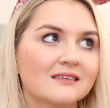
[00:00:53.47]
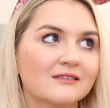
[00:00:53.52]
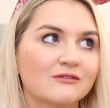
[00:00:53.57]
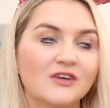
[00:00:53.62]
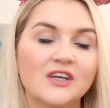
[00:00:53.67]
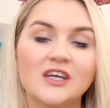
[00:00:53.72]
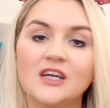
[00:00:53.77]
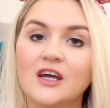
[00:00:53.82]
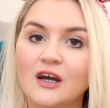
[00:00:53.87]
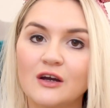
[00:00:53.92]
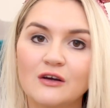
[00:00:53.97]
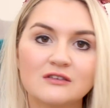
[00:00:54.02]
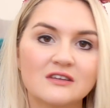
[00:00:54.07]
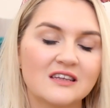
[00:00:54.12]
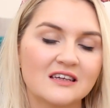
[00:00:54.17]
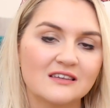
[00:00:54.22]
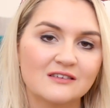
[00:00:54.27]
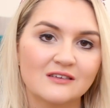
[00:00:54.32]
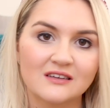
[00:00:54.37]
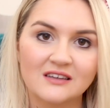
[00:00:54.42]
videos
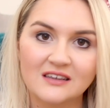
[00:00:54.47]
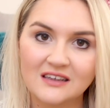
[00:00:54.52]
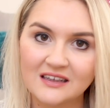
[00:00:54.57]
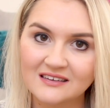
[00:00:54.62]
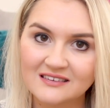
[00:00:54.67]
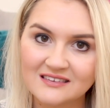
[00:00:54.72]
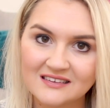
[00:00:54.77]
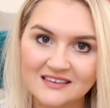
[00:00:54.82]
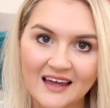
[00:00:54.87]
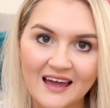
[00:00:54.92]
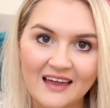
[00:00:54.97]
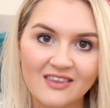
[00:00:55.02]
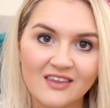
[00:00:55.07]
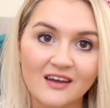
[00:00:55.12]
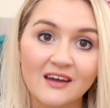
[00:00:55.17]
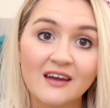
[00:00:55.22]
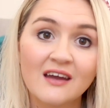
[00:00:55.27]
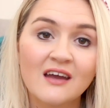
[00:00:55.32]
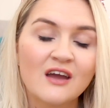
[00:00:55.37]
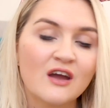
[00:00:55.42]
and things on the internet
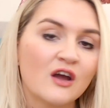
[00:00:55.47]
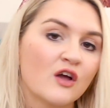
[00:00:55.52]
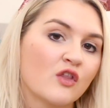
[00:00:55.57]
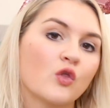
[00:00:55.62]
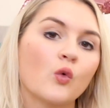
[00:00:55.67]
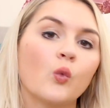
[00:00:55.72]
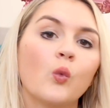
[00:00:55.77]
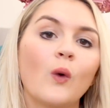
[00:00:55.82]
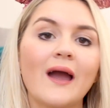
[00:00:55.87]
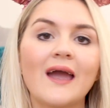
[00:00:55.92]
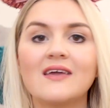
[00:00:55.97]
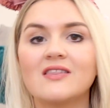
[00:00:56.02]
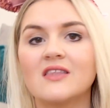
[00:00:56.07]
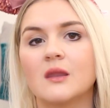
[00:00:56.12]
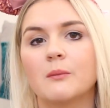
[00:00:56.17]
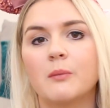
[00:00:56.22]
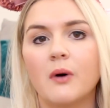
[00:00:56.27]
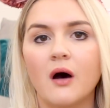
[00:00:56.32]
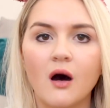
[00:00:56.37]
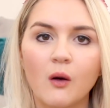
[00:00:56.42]
that the way
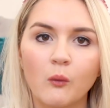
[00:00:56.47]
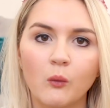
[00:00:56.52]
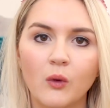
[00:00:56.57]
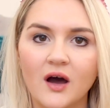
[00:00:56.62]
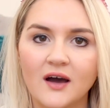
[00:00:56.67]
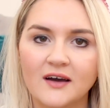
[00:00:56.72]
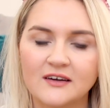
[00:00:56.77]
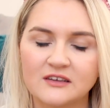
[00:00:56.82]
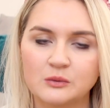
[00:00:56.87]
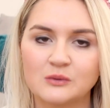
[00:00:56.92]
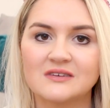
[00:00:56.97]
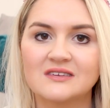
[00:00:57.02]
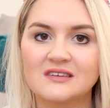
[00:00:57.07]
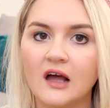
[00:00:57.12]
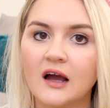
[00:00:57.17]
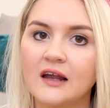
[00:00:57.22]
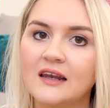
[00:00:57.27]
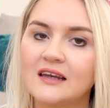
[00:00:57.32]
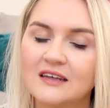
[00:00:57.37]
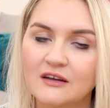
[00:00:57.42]
that the park worked was
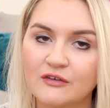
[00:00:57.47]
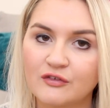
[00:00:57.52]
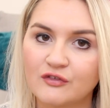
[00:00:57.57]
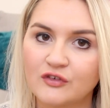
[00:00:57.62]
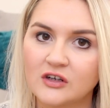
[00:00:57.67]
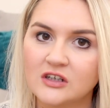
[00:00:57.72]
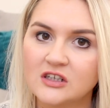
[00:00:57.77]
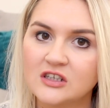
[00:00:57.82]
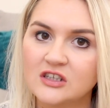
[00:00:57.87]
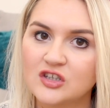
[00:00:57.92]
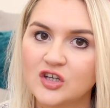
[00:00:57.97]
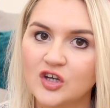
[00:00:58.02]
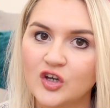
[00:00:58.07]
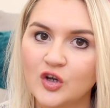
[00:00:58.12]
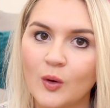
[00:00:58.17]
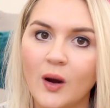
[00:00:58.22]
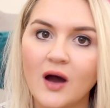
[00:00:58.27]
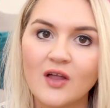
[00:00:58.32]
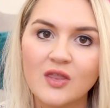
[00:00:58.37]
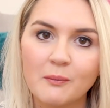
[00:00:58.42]
slightly different
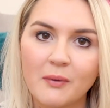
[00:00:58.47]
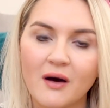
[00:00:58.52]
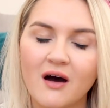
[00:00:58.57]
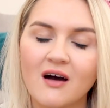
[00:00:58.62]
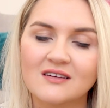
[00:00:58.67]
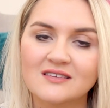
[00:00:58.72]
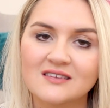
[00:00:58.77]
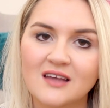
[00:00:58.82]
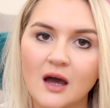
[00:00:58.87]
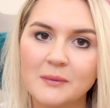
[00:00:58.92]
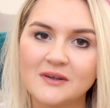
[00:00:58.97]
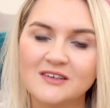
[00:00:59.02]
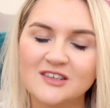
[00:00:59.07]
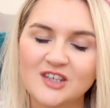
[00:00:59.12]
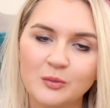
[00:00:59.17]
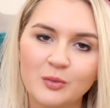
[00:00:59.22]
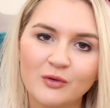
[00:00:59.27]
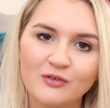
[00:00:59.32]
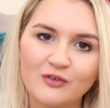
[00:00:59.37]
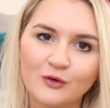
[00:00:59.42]
to other parks that I've been
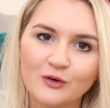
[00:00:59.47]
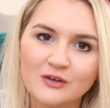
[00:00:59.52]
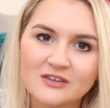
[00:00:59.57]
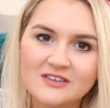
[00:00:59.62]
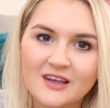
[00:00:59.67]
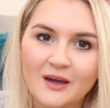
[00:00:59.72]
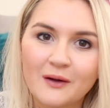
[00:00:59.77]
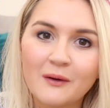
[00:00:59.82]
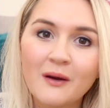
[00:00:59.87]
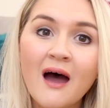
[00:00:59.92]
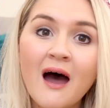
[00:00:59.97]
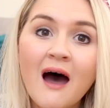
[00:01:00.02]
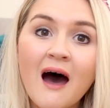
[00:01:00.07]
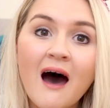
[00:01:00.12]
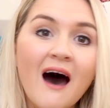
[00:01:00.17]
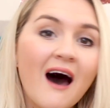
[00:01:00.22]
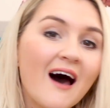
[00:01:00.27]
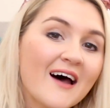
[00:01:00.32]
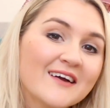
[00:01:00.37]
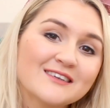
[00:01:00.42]
to before. So
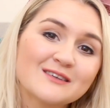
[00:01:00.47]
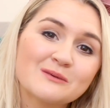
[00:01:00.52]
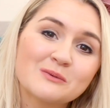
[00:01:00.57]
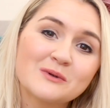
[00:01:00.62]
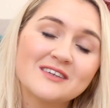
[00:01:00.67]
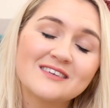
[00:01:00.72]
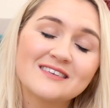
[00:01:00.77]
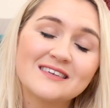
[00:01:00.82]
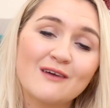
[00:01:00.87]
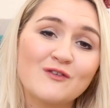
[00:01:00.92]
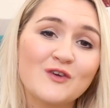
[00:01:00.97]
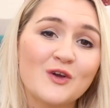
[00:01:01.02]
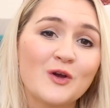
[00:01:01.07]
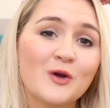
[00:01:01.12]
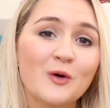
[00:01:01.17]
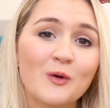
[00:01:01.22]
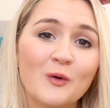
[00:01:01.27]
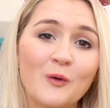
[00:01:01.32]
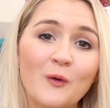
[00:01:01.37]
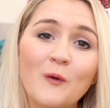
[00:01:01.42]
I just wanted to give
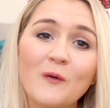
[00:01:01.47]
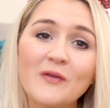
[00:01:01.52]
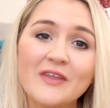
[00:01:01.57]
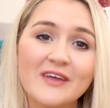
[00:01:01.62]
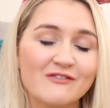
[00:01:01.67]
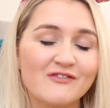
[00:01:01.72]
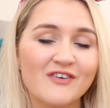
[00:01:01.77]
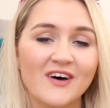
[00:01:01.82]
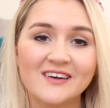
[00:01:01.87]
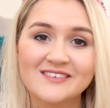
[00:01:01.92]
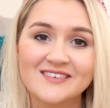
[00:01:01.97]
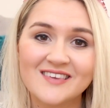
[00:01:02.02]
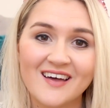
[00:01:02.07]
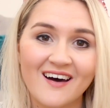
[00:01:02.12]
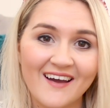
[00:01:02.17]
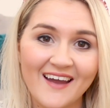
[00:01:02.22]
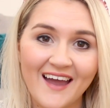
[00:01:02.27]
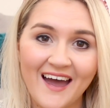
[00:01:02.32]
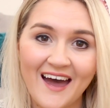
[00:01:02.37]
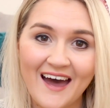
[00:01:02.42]
you all the advice
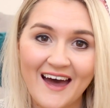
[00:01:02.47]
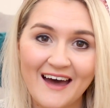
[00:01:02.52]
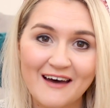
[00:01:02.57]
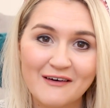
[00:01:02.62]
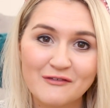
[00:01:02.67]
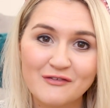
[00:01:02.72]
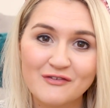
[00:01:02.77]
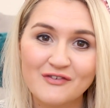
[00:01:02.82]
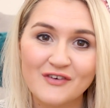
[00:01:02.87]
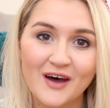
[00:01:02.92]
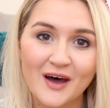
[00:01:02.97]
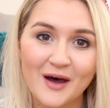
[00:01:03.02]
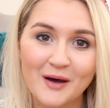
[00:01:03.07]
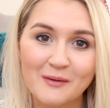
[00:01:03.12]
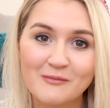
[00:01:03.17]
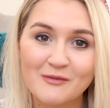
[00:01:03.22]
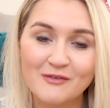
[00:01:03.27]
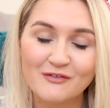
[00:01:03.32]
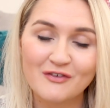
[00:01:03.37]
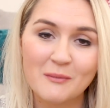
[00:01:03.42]
that I have
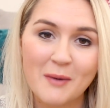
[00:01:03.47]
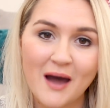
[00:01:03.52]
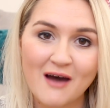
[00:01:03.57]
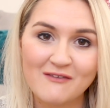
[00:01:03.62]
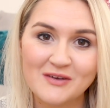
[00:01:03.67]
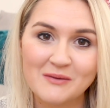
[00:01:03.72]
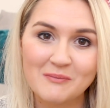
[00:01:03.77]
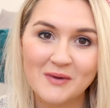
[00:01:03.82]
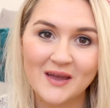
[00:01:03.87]
from having